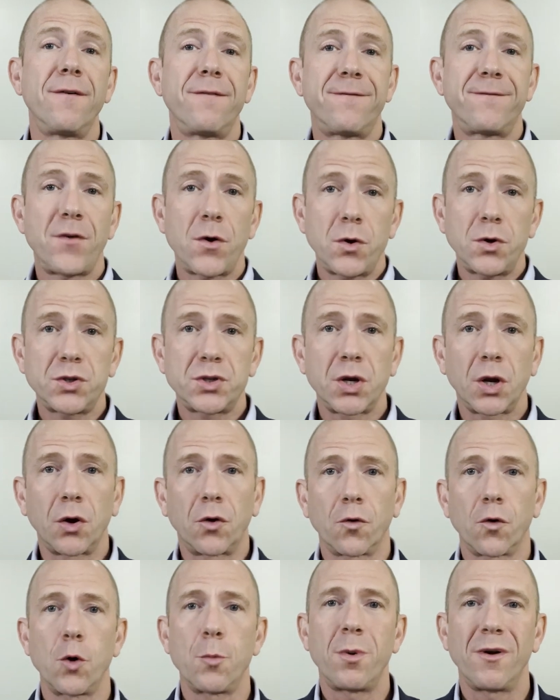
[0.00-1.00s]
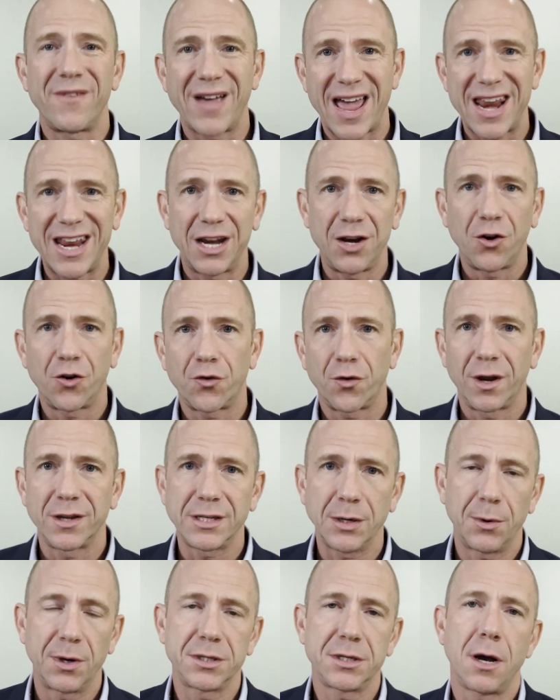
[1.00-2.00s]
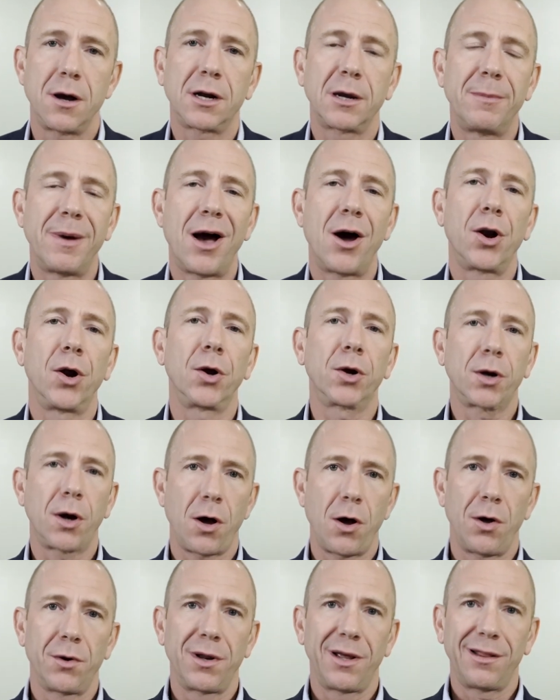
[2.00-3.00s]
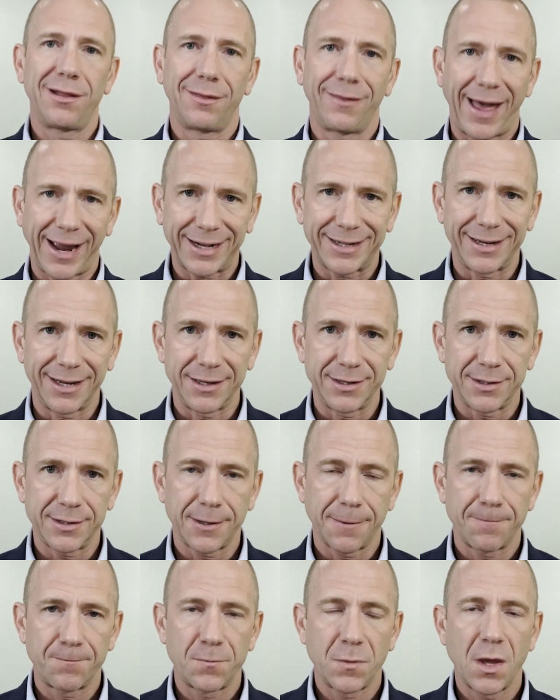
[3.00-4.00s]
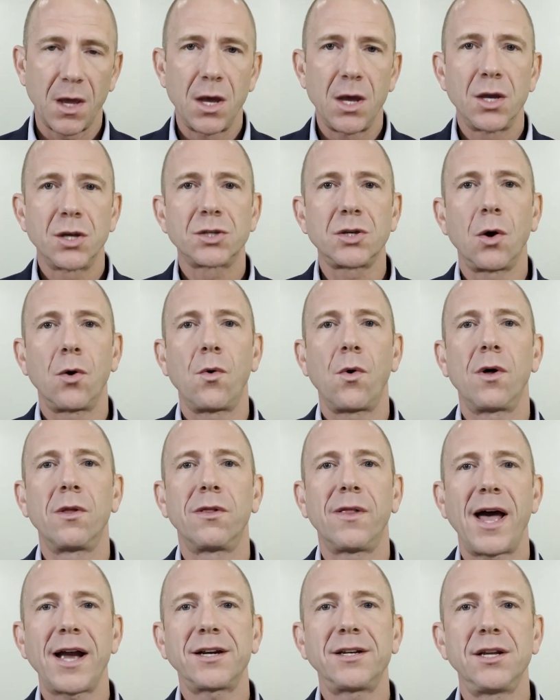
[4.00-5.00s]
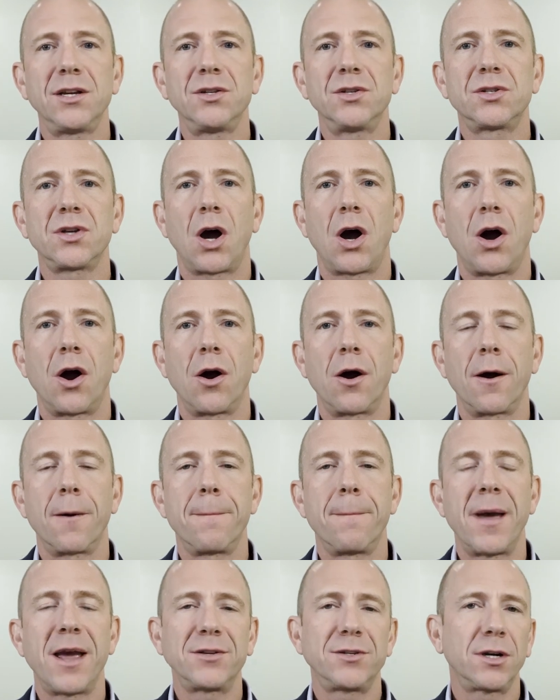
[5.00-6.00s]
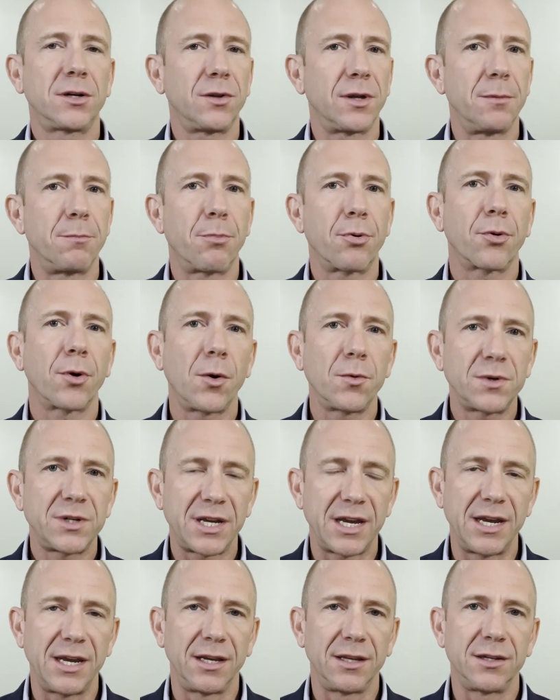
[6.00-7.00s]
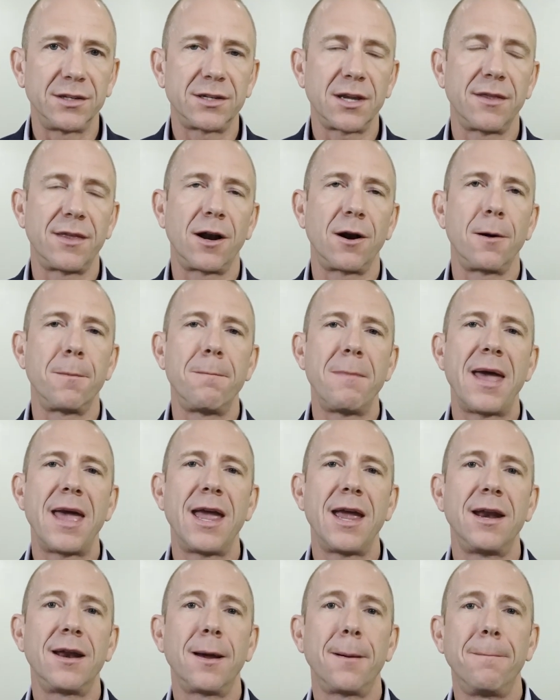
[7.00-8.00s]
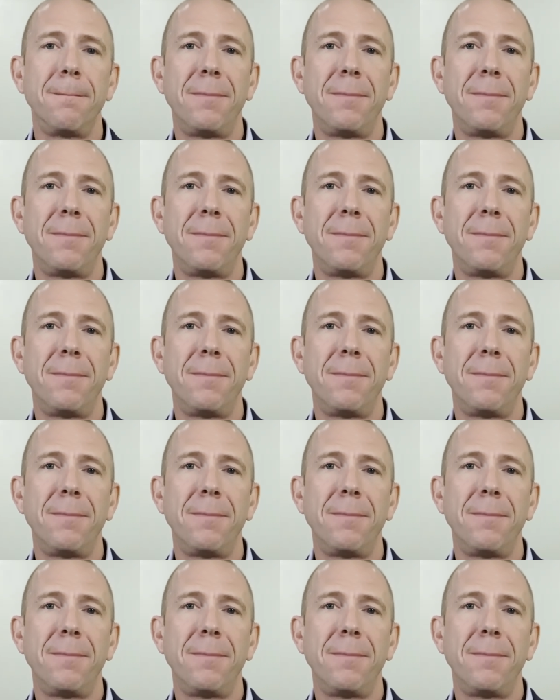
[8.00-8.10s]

first group of anti-nutrients I want to talk about are called lectins. So lectins are basically proteins that are made